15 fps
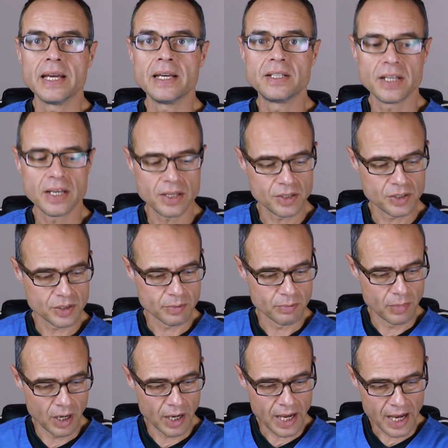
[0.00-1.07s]
It is
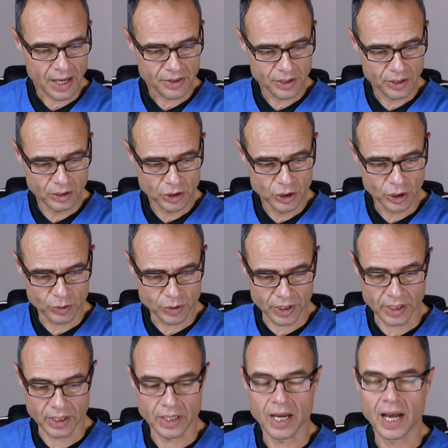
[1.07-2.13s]
my ethical
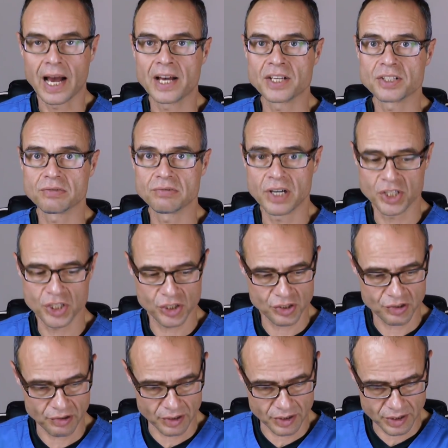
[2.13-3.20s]
duty as a
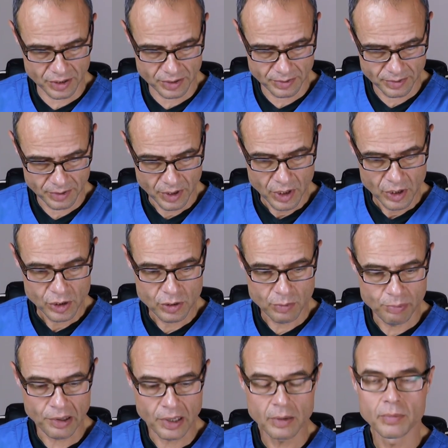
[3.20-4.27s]
registrant
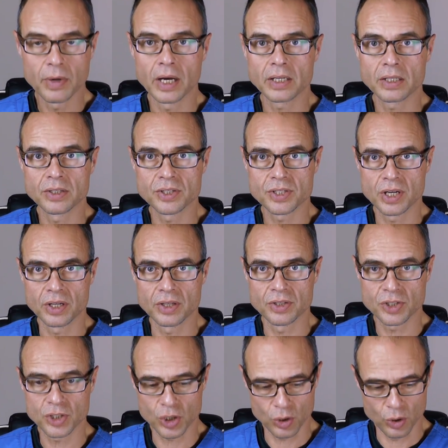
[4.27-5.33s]
to bring my
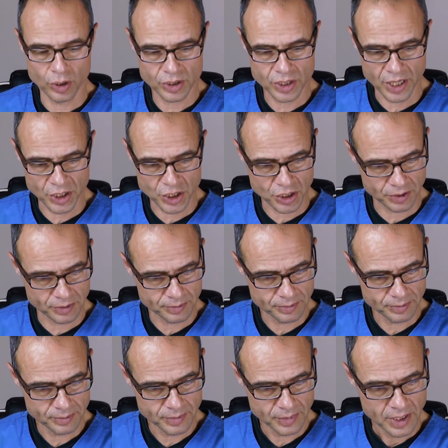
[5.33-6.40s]
concerns to your attention.
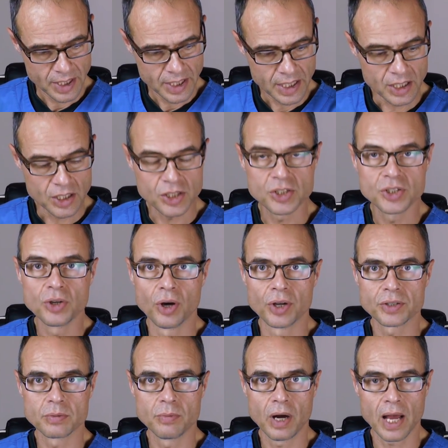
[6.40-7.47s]
It is
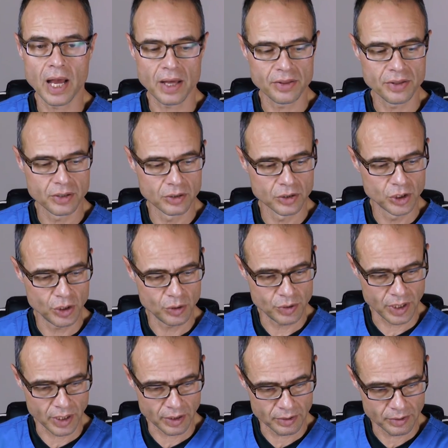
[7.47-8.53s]
not my ethical
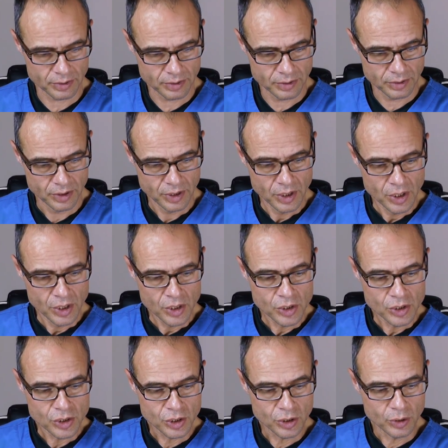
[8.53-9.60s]
duty
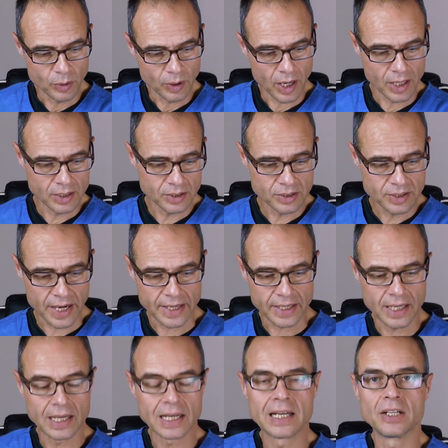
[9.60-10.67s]
to
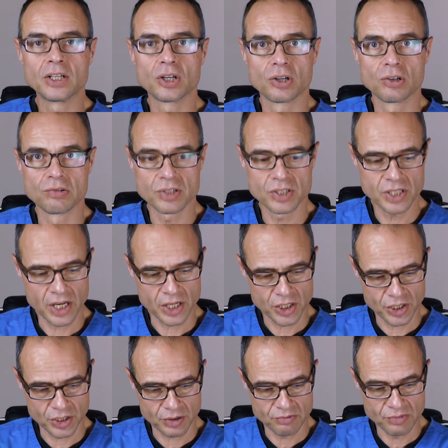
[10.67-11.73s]
undertake clinical
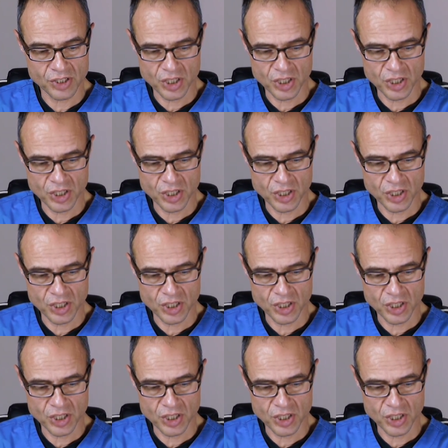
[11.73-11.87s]
research